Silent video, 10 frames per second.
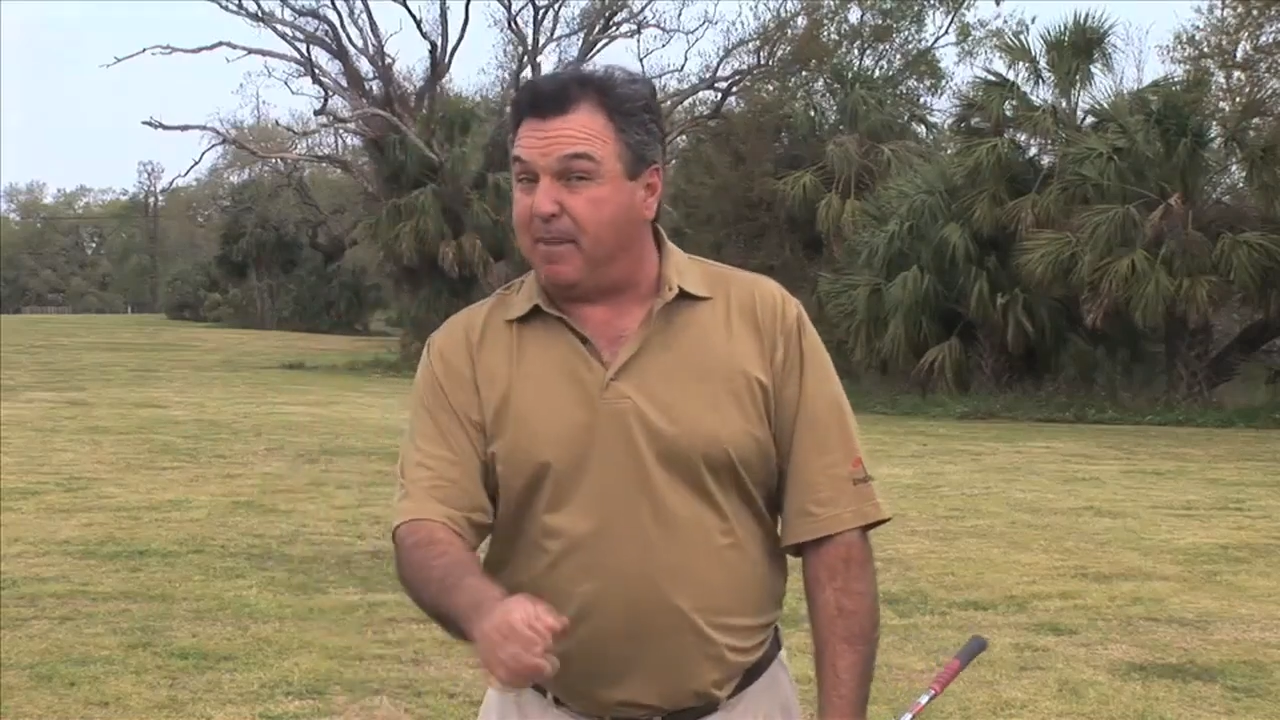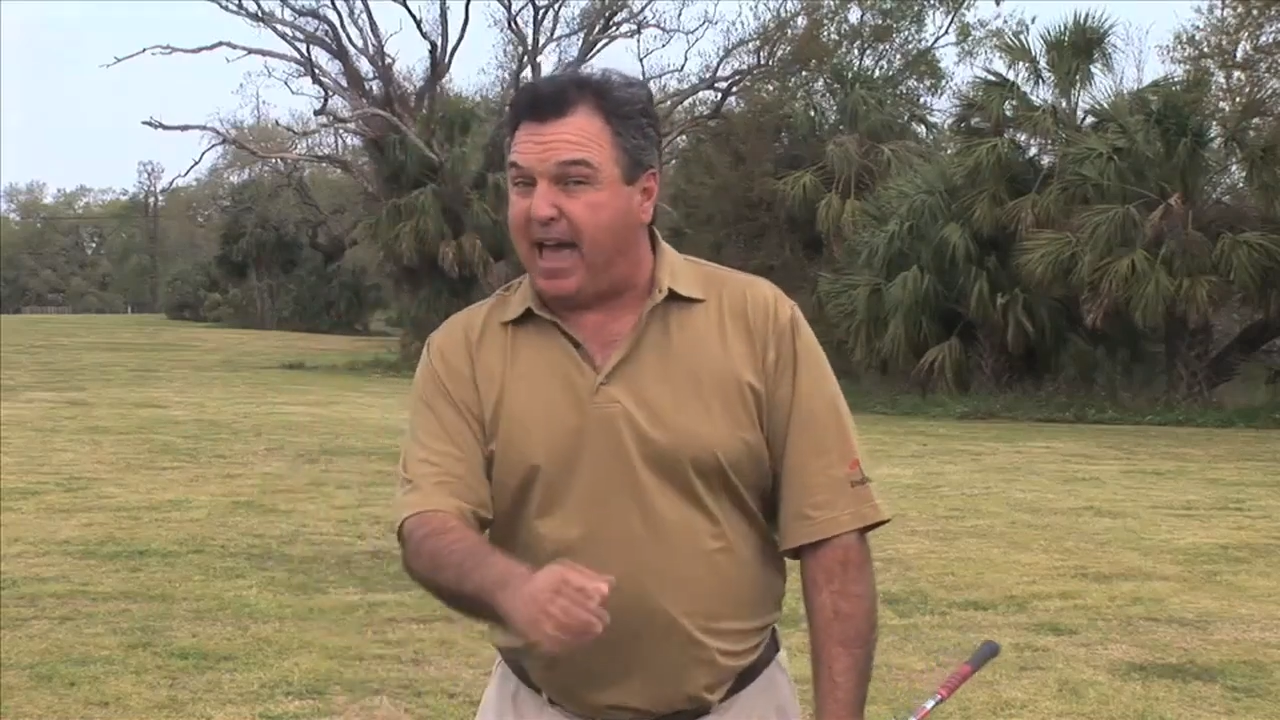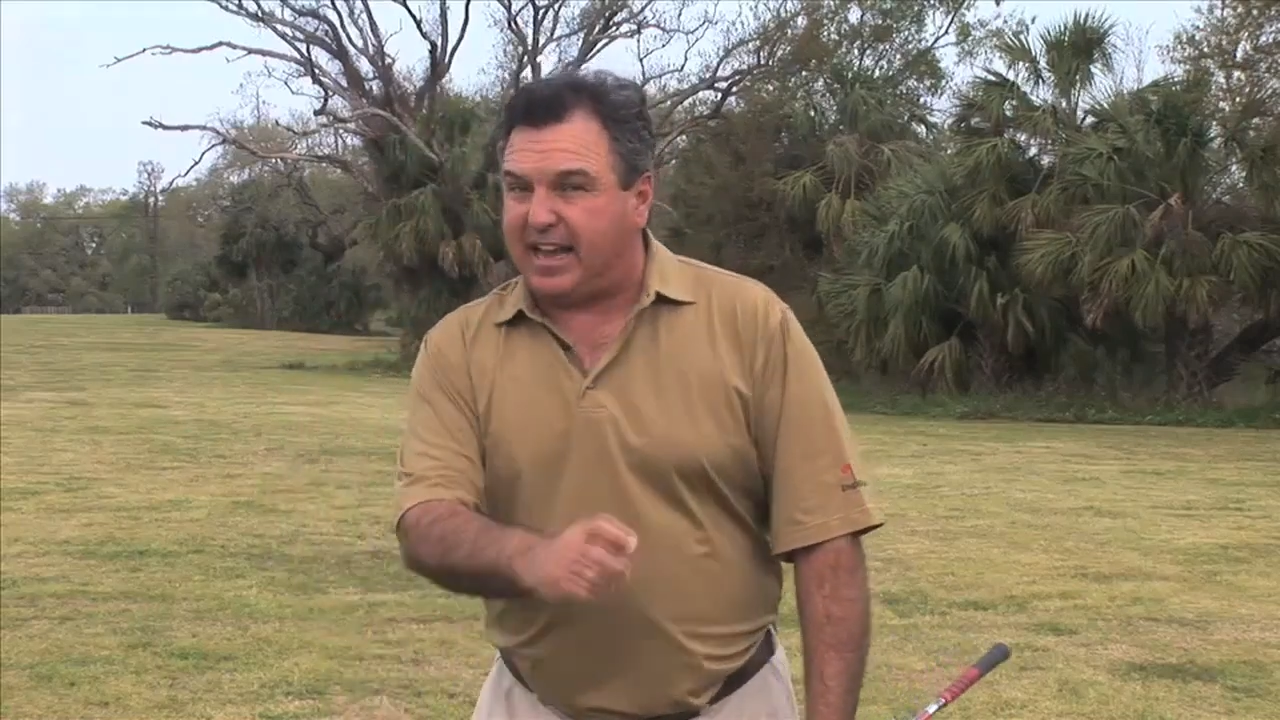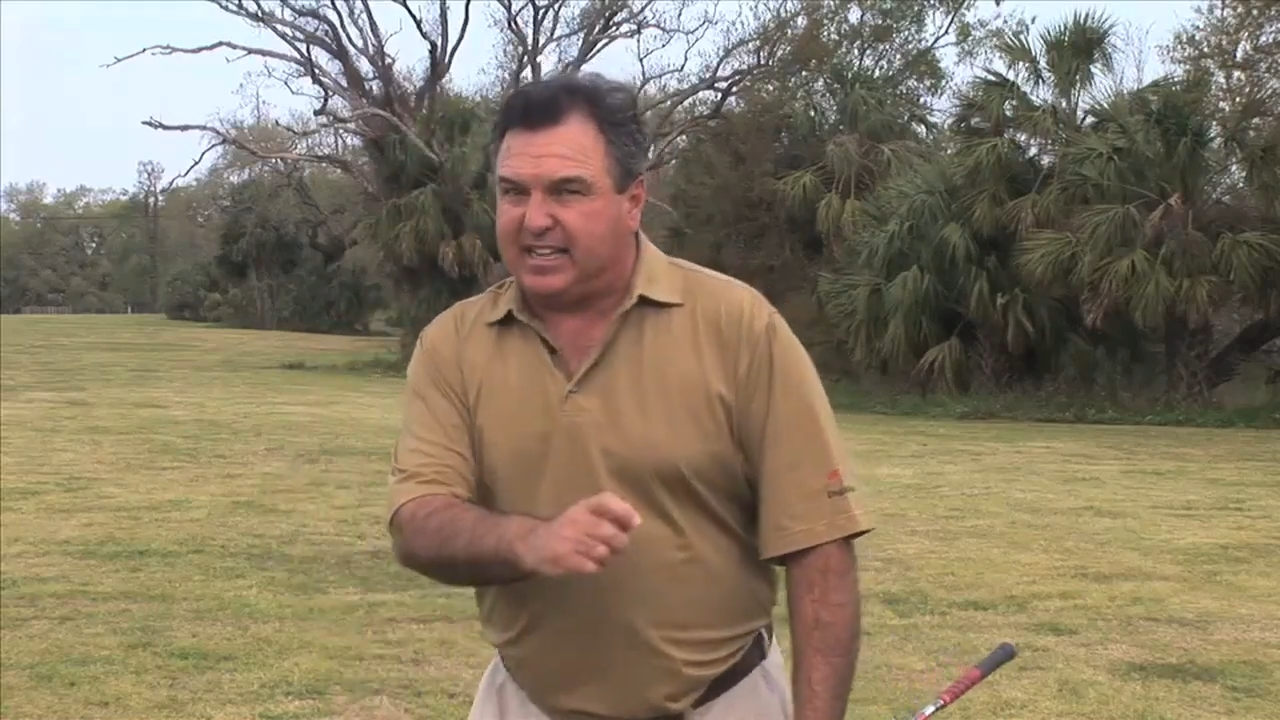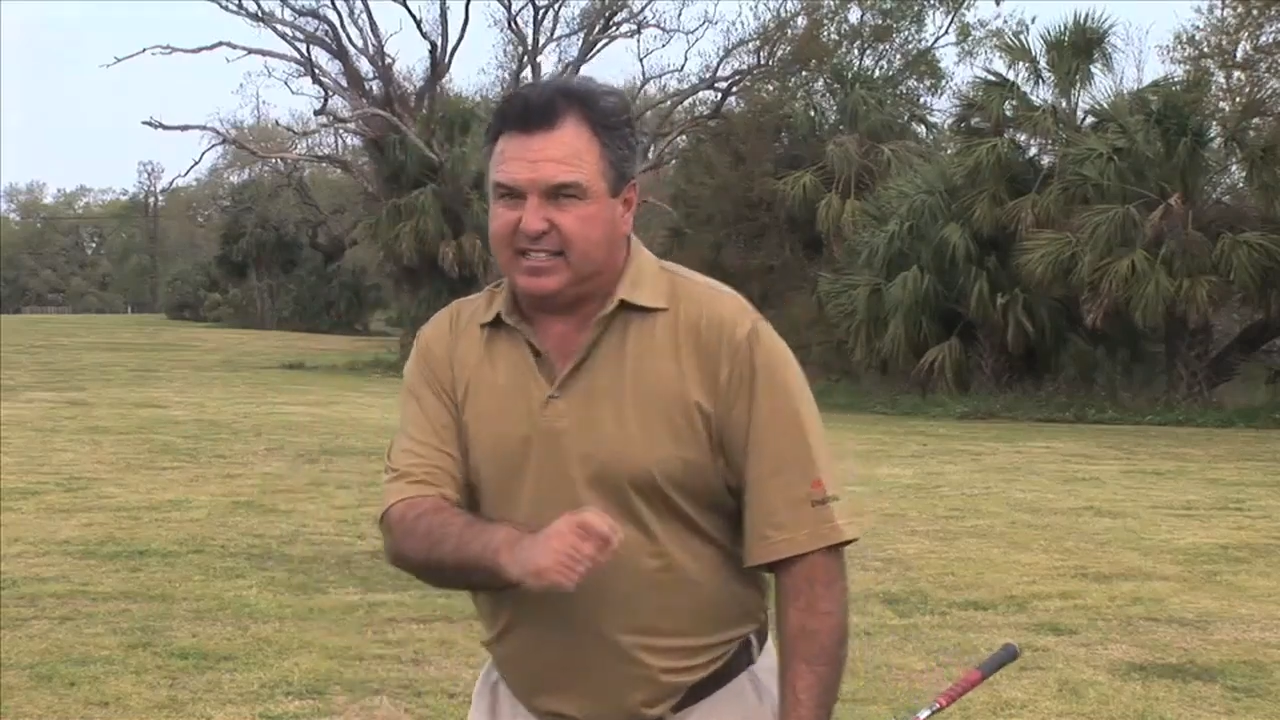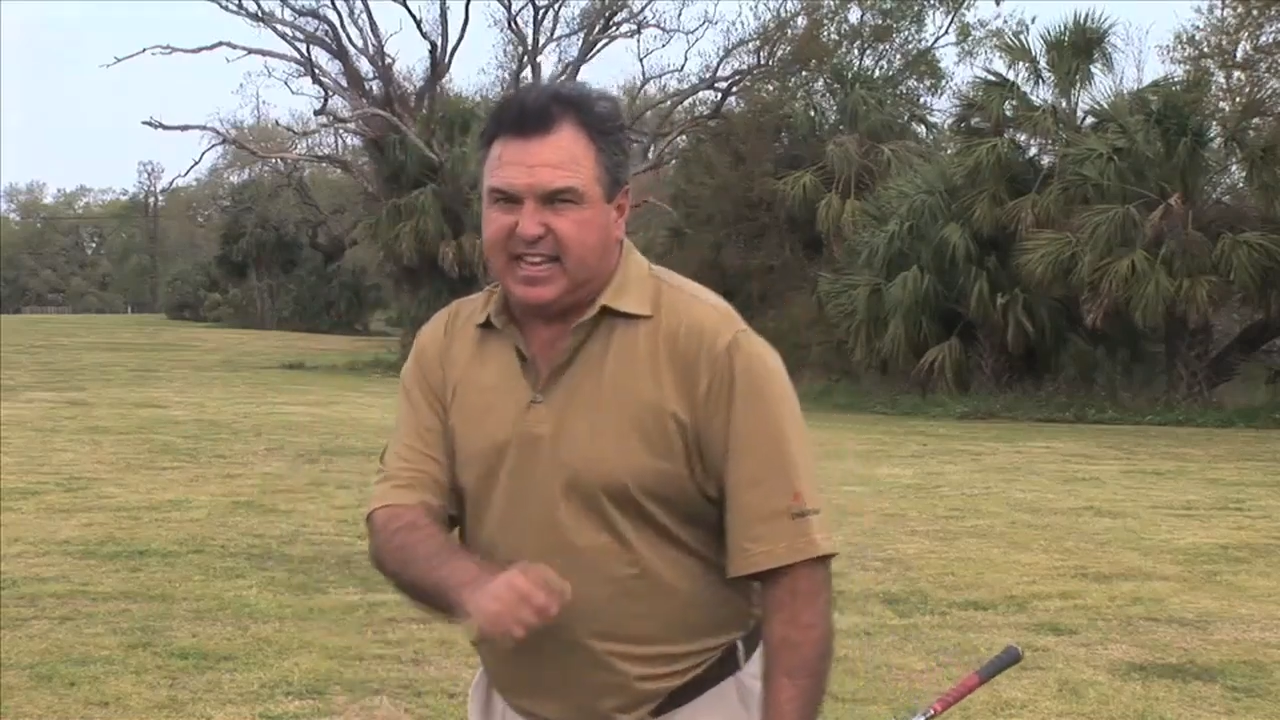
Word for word: back as